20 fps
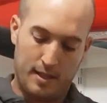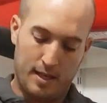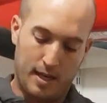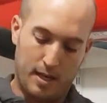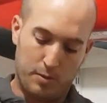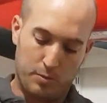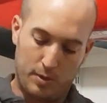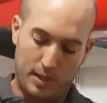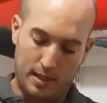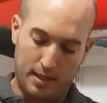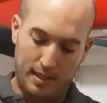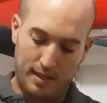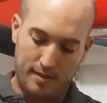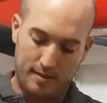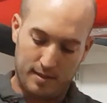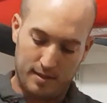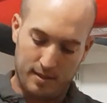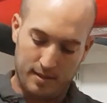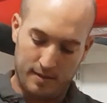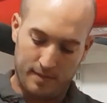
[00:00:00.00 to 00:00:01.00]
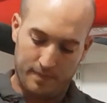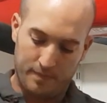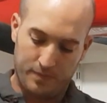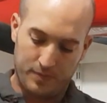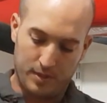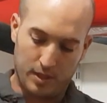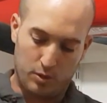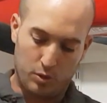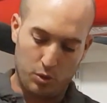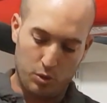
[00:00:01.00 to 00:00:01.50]
and release
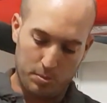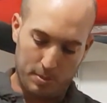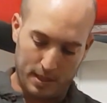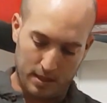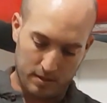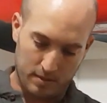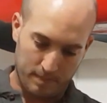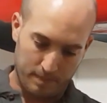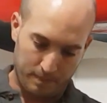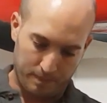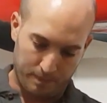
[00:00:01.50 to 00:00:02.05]
the tubing.